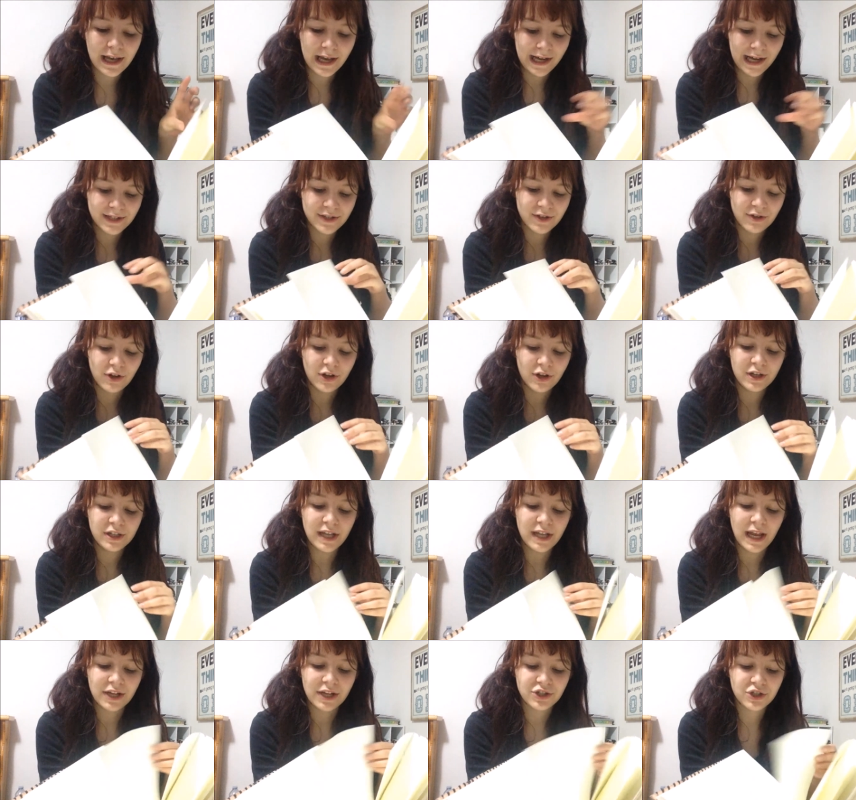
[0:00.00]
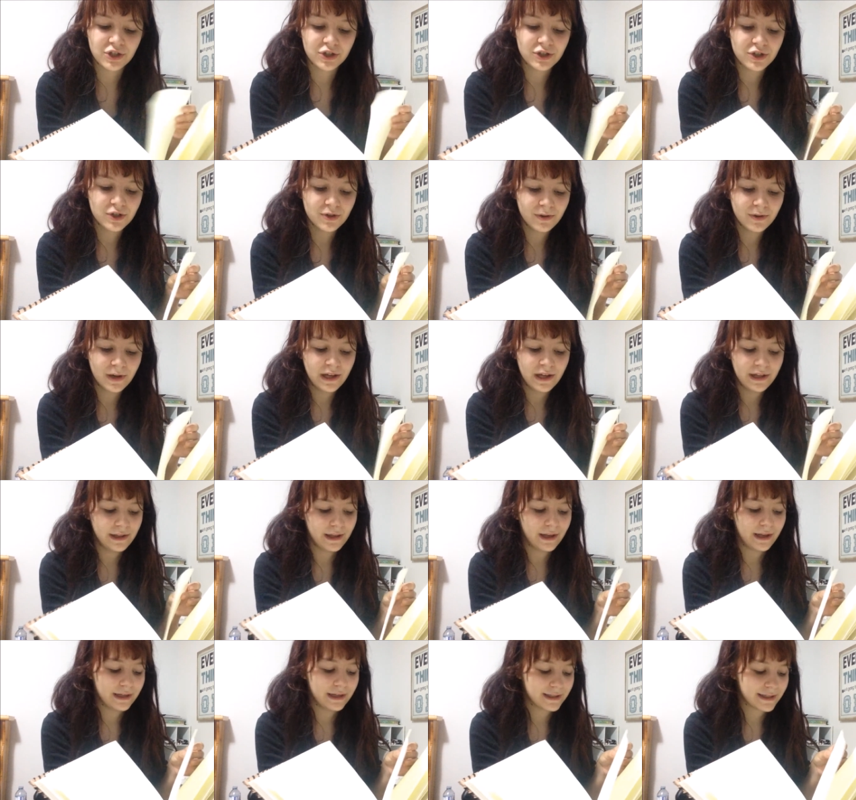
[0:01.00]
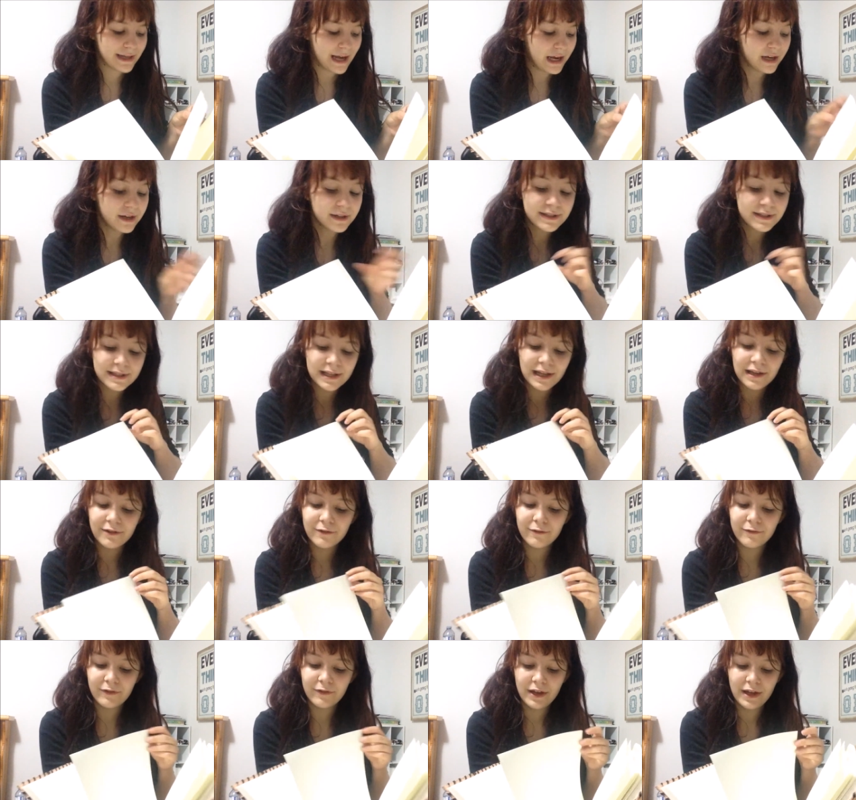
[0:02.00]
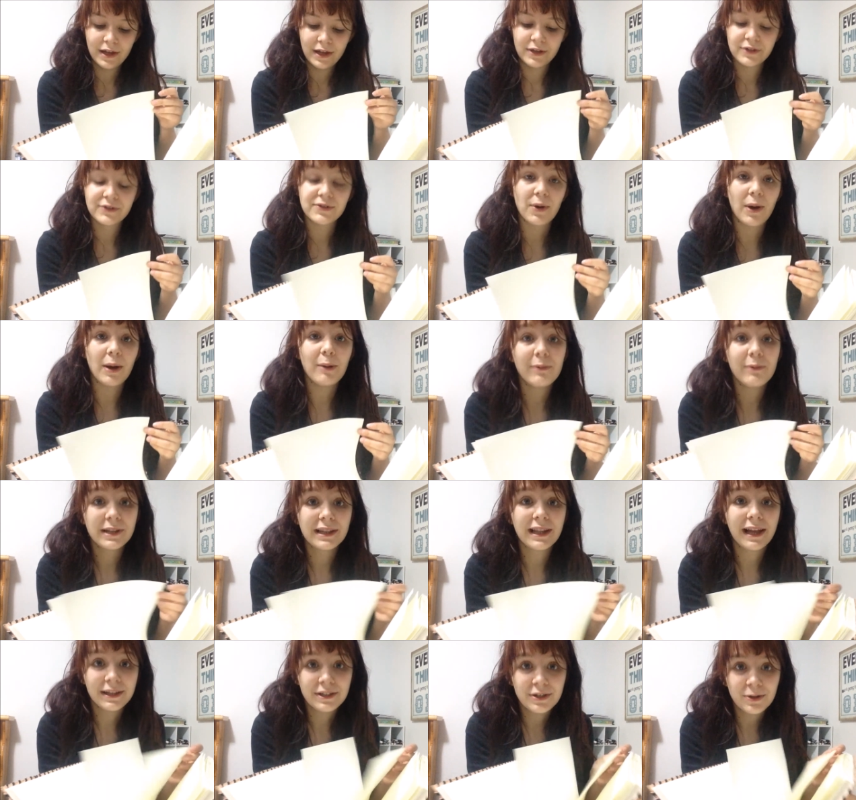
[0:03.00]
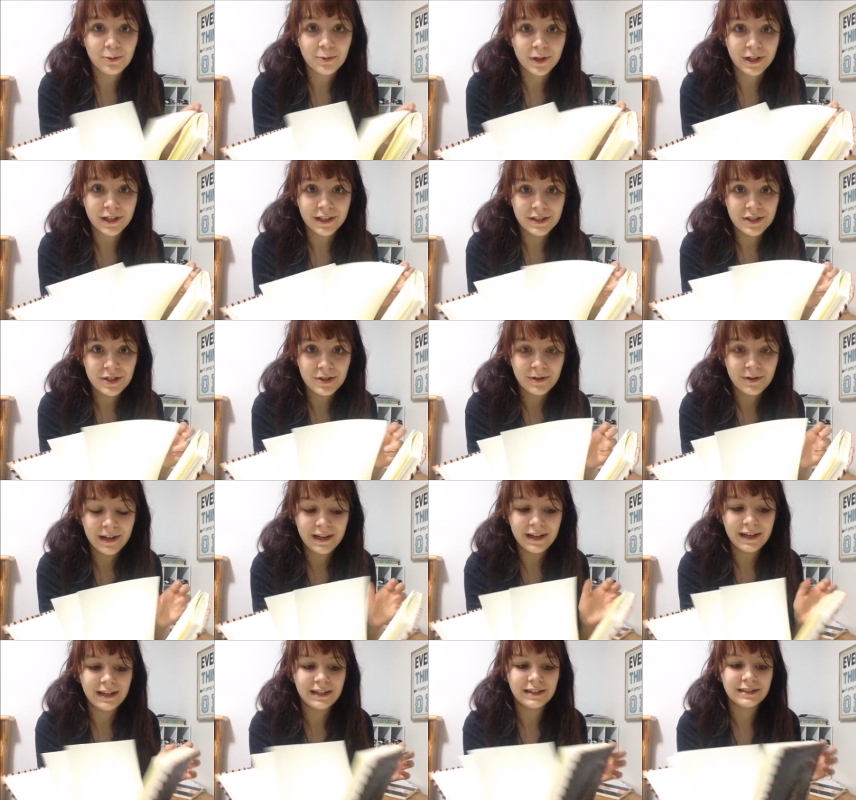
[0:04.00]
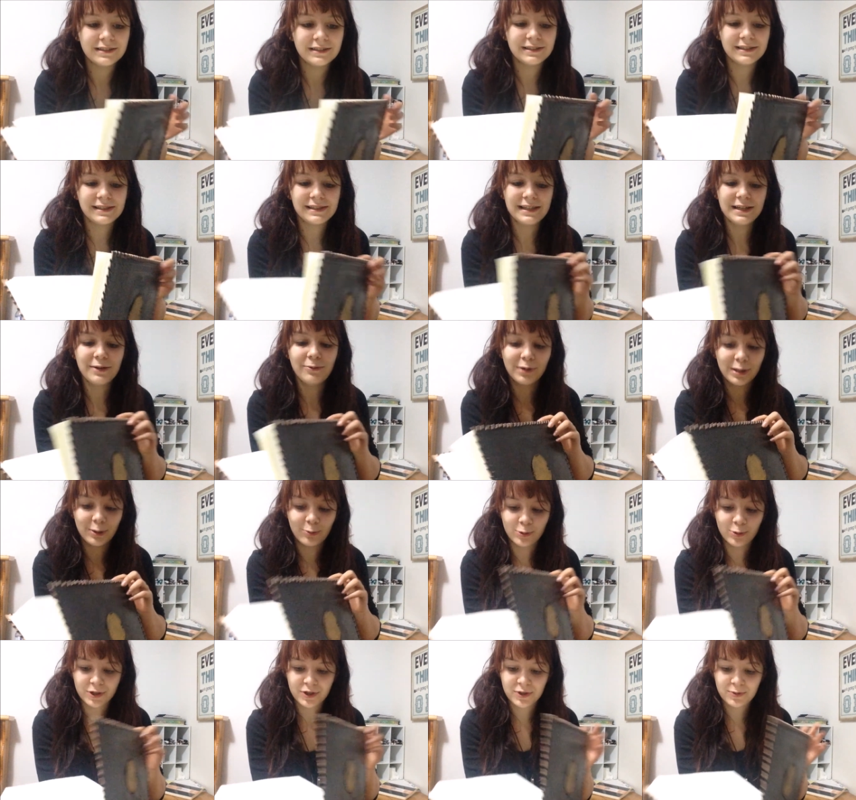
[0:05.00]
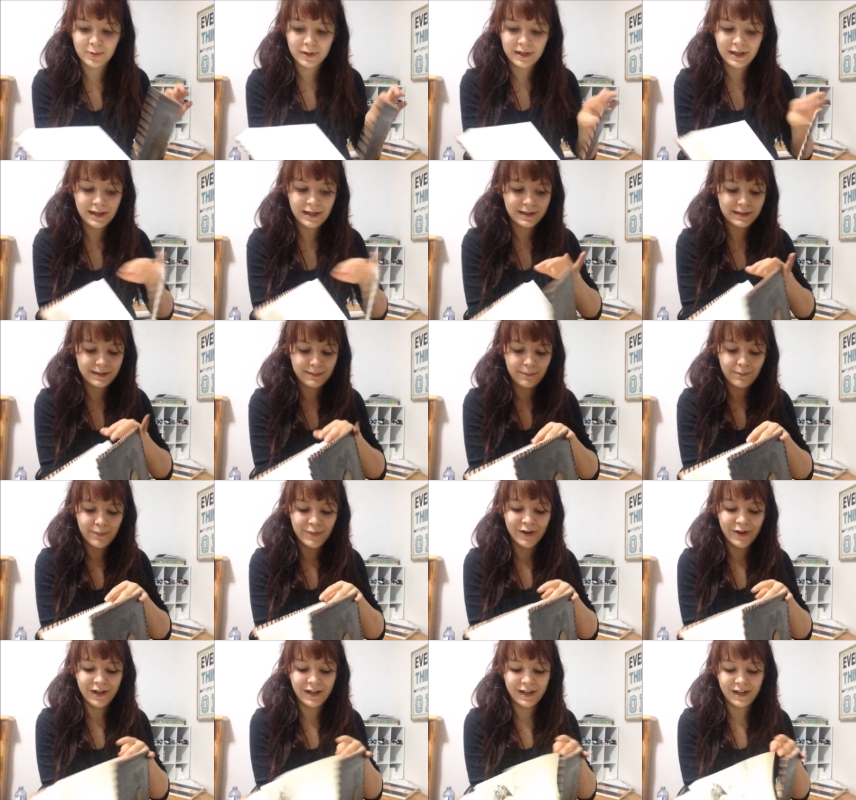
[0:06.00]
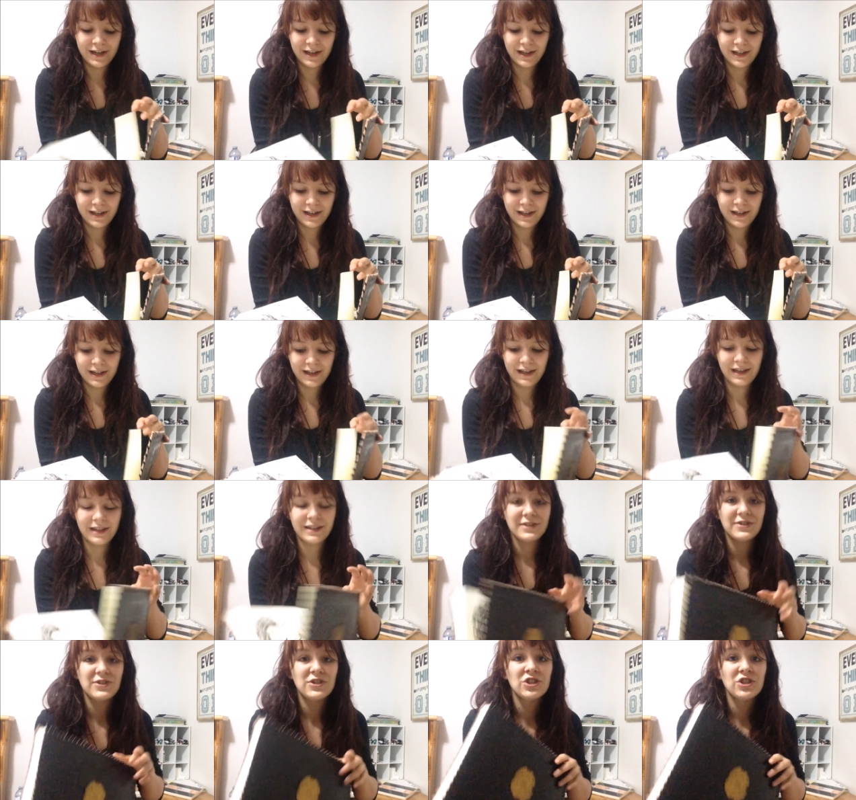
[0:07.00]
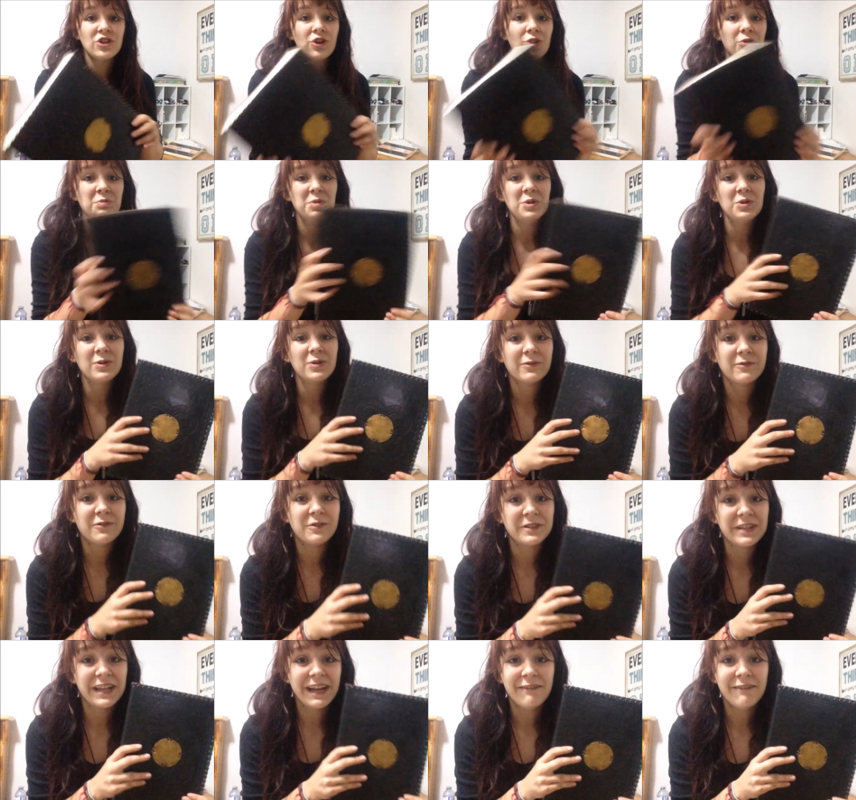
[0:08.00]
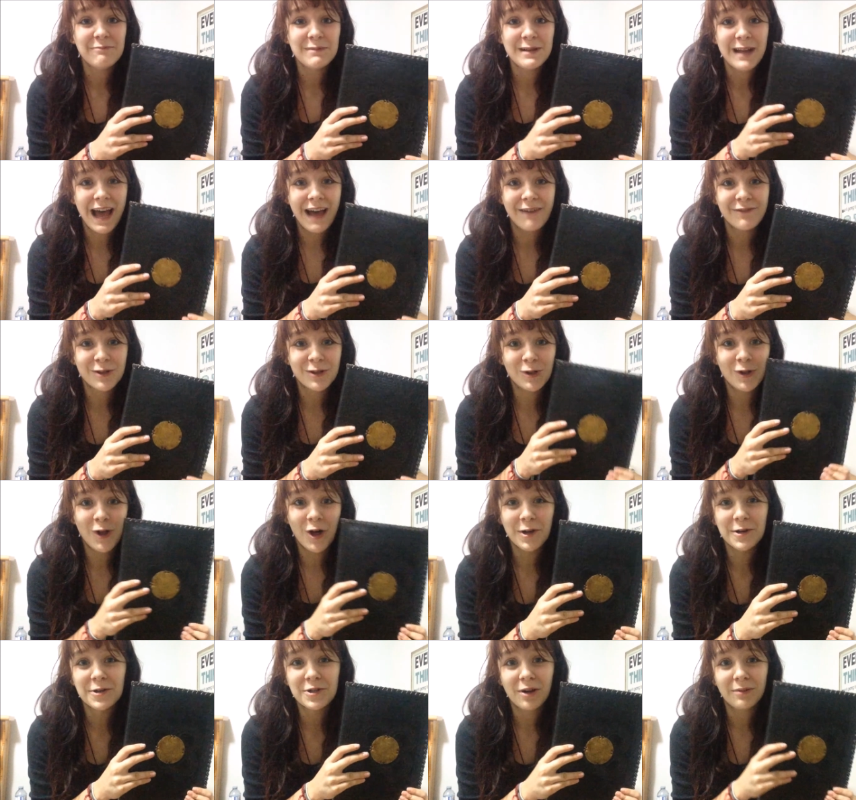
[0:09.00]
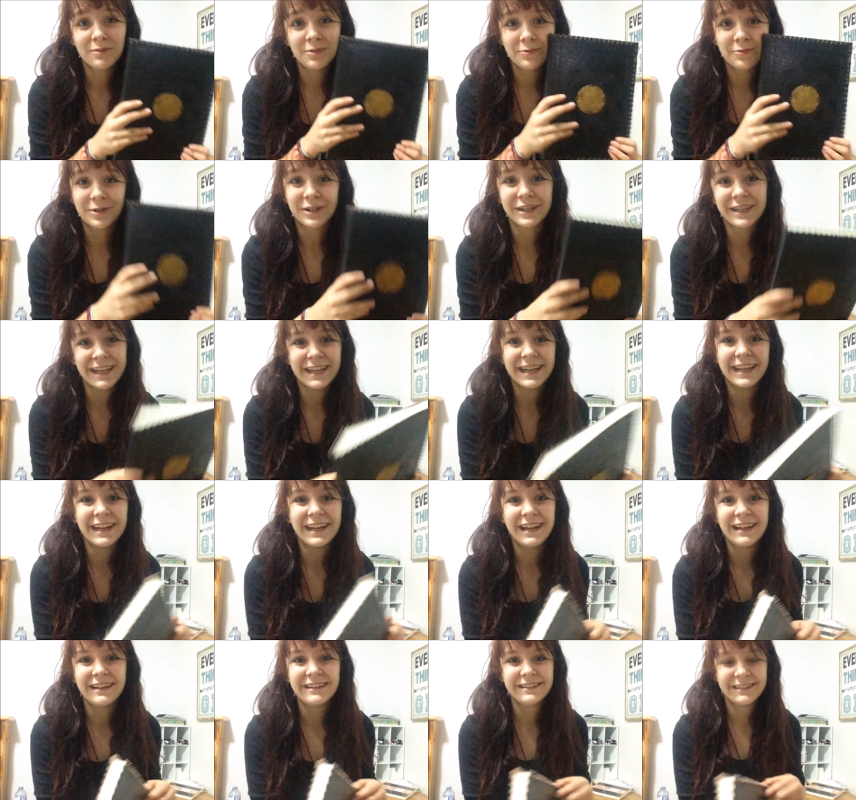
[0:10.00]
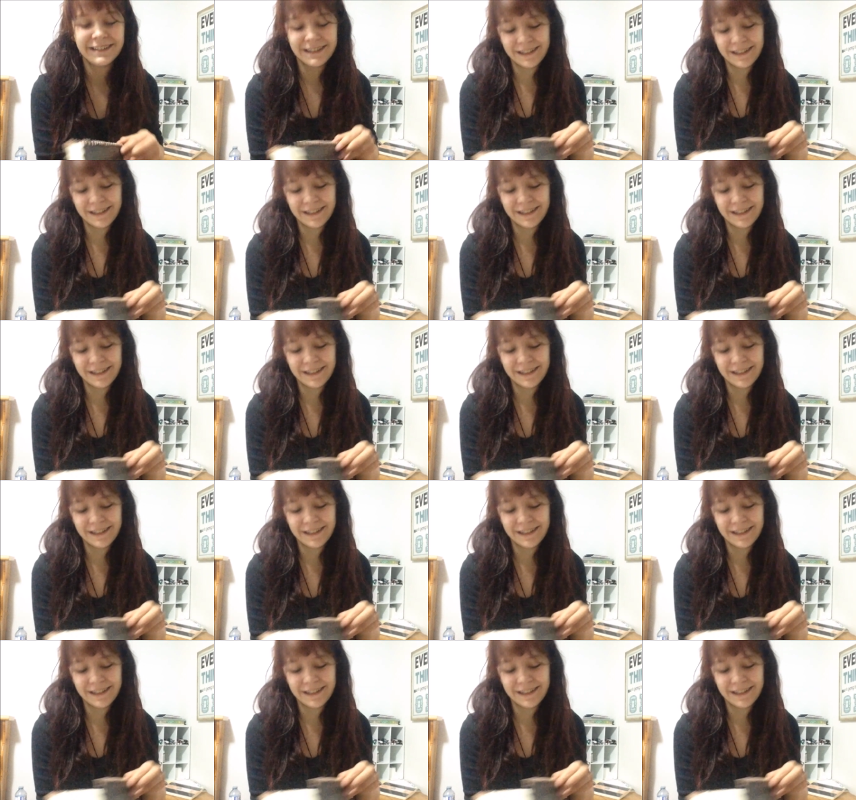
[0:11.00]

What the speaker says: It has a lot of texture to it and it's kind of stiff. So I would like to work into it and see what works with it, but it's so beautiful that I've been having a lot of trouble working in it.